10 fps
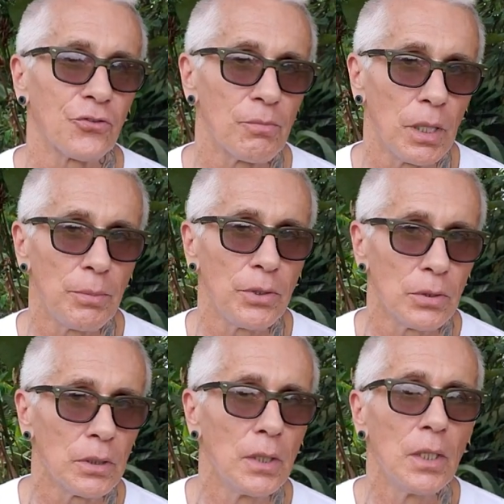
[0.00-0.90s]
So maybe
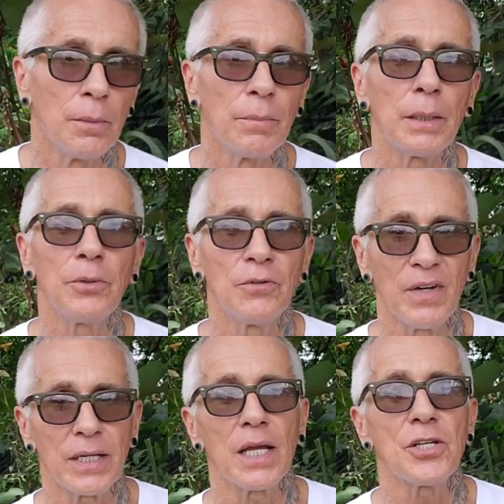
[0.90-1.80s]
you're maybe you're
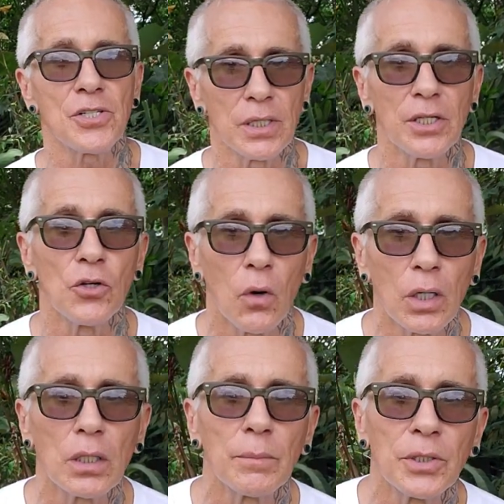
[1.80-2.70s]
vacationing and you
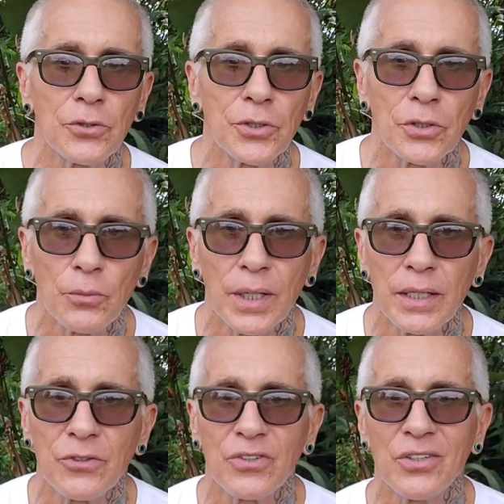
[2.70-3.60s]
are coming during the
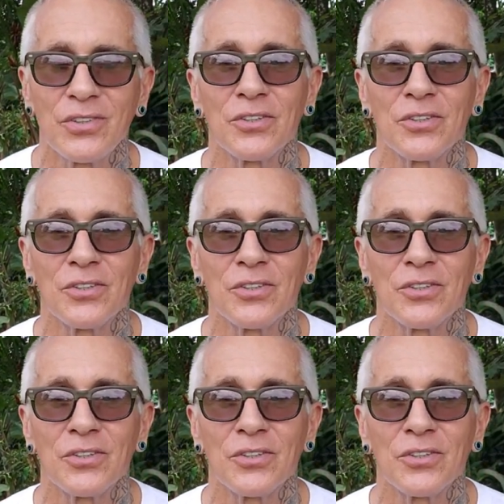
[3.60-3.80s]
rainy season.